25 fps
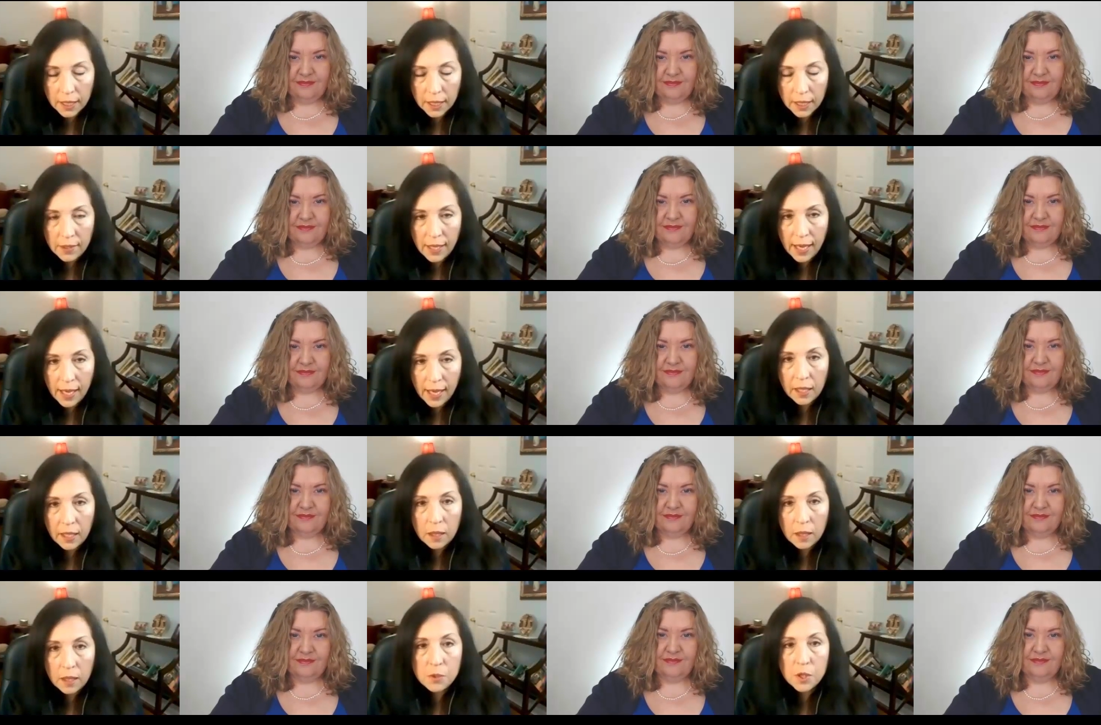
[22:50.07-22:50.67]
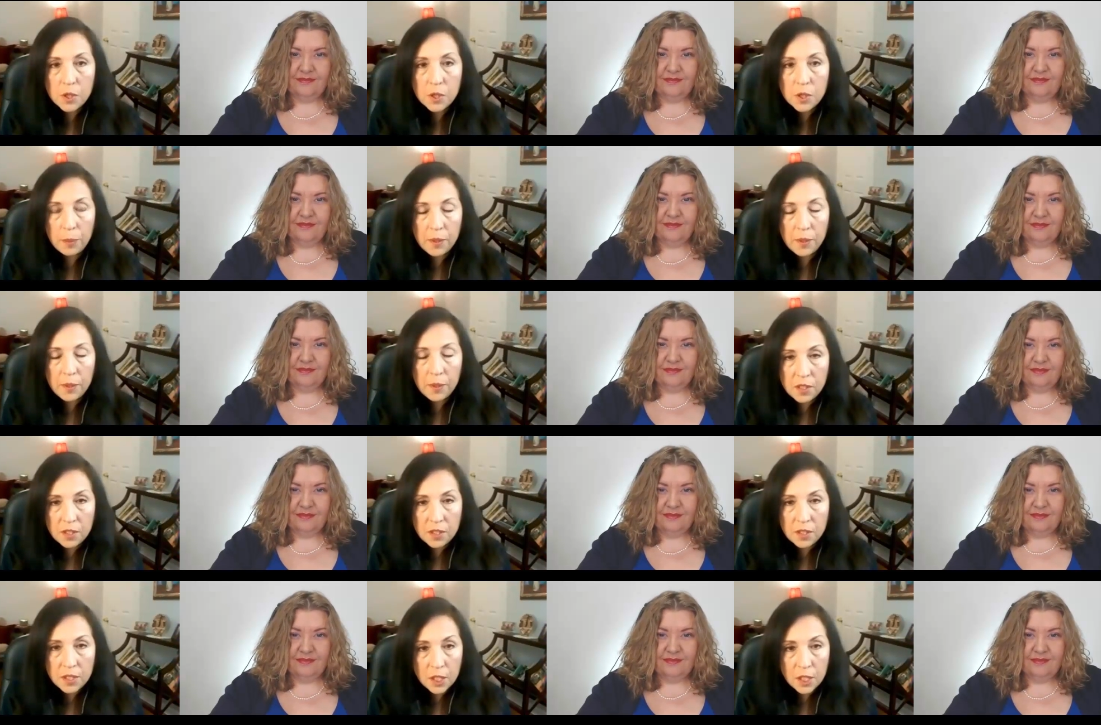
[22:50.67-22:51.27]
Speaker 1: And that comes up
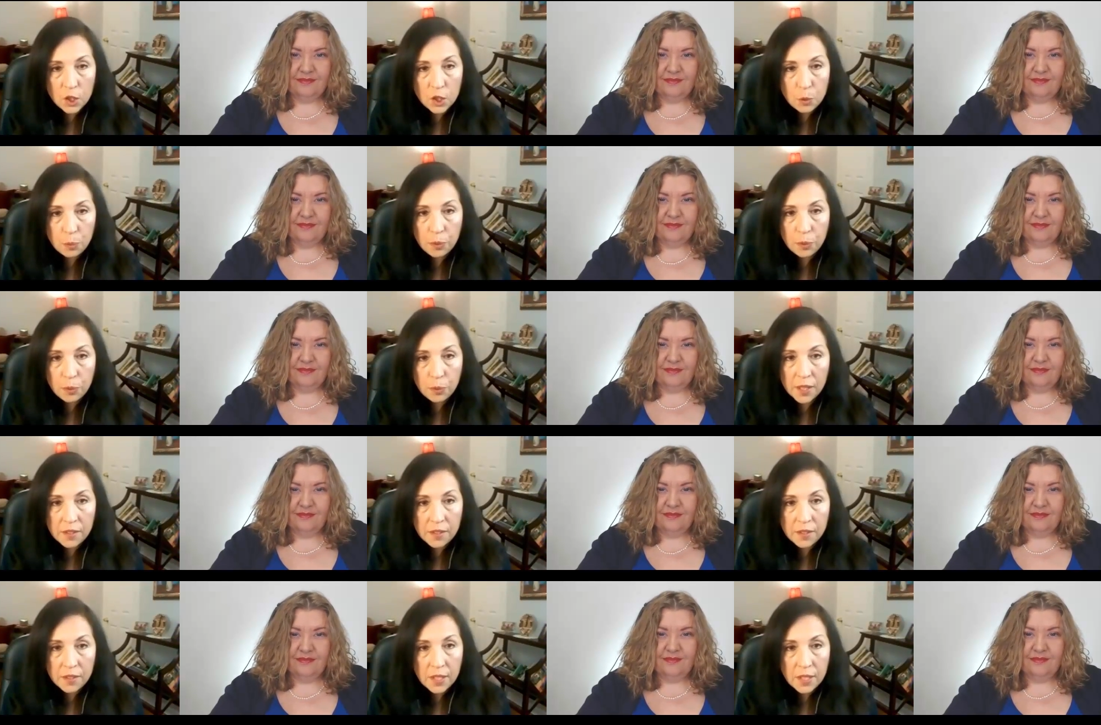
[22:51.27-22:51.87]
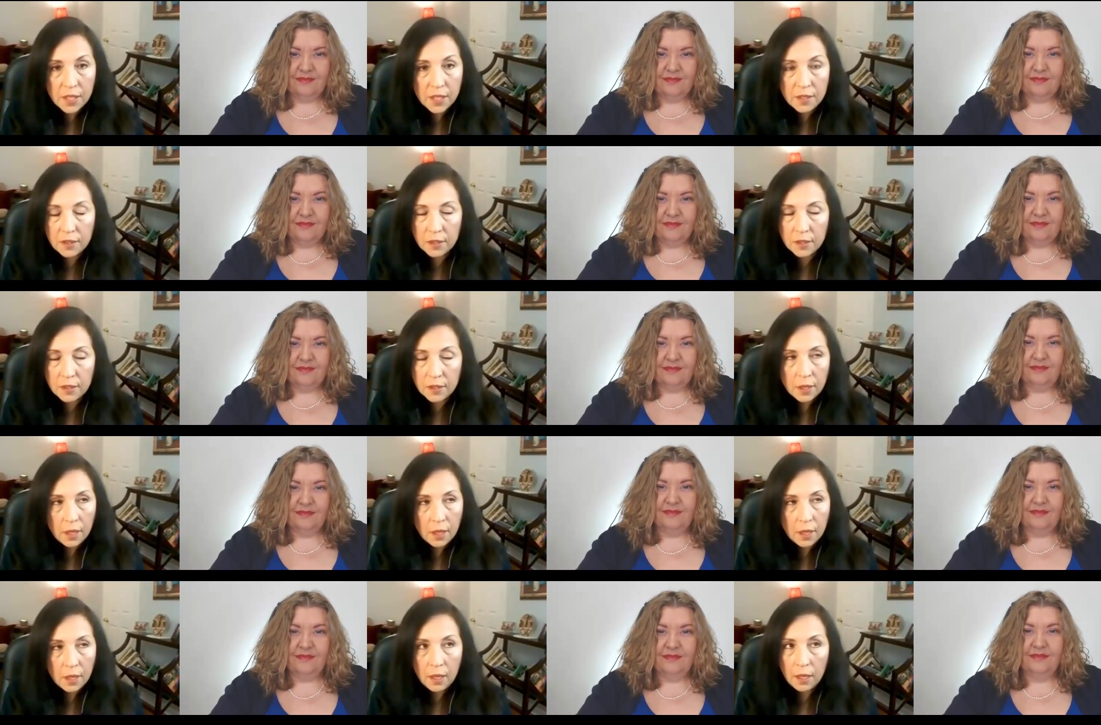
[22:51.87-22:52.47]
in the sales
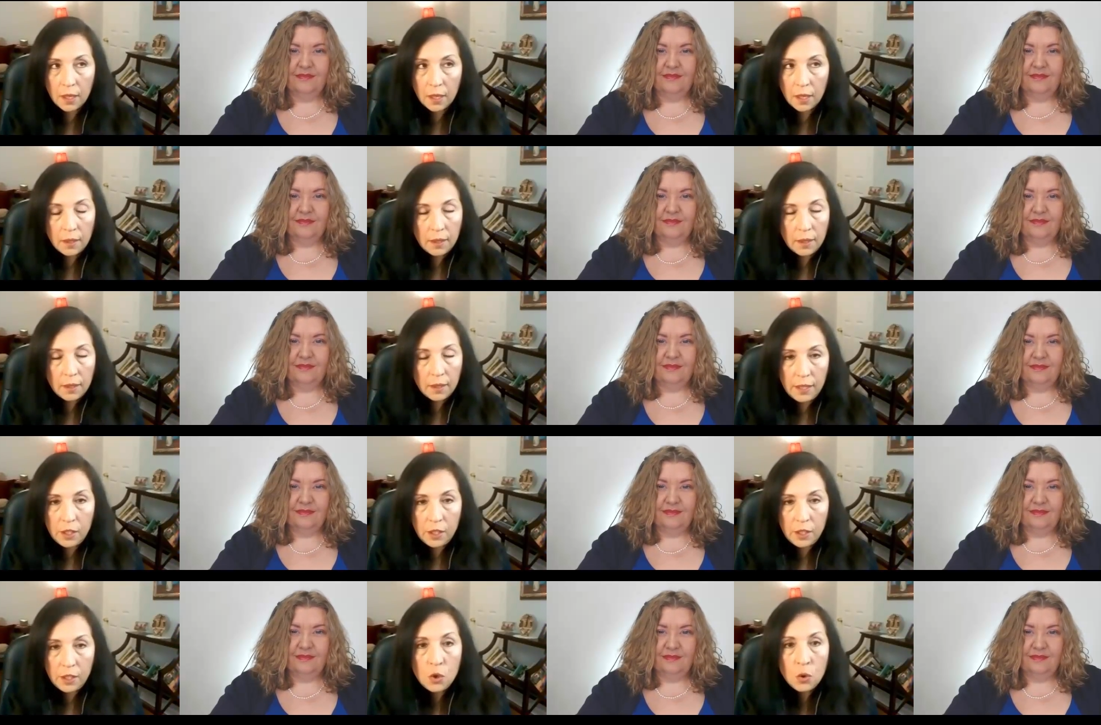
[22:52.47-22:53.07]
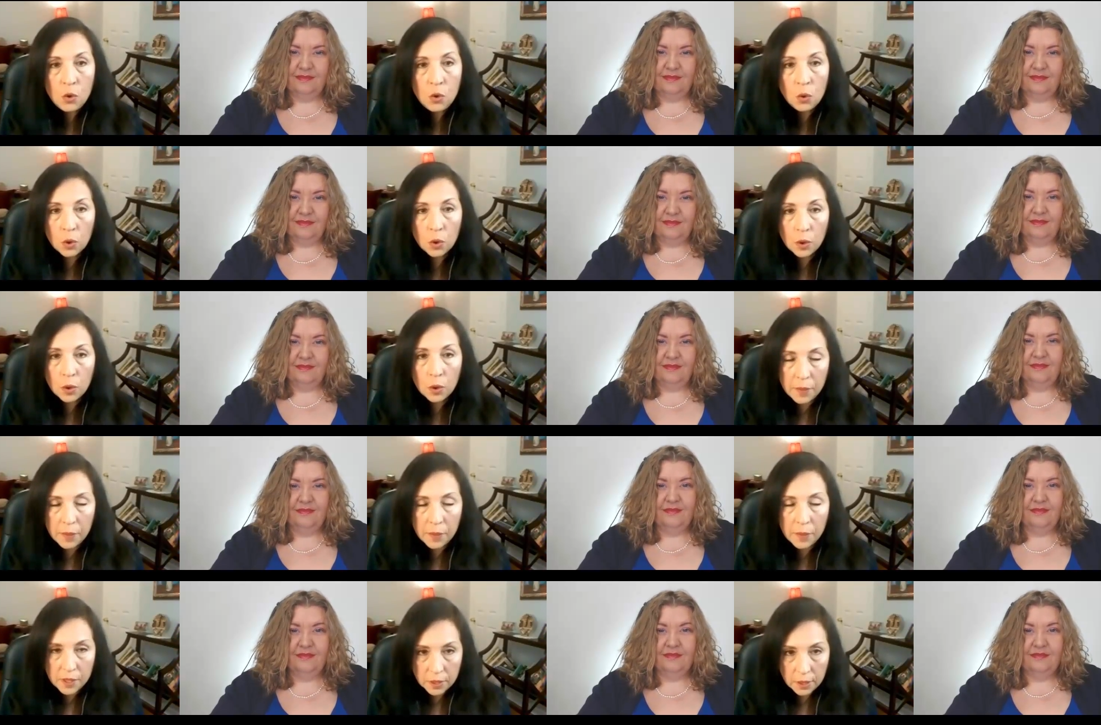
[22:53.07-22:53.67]
process
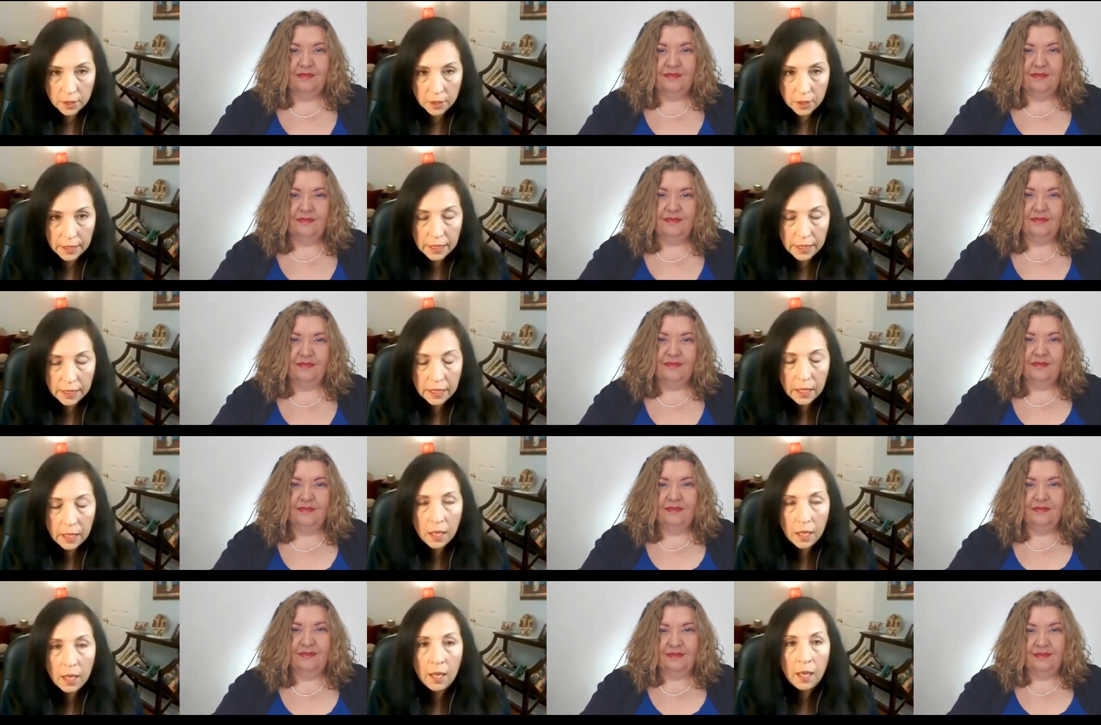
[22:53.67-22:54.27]
enormously.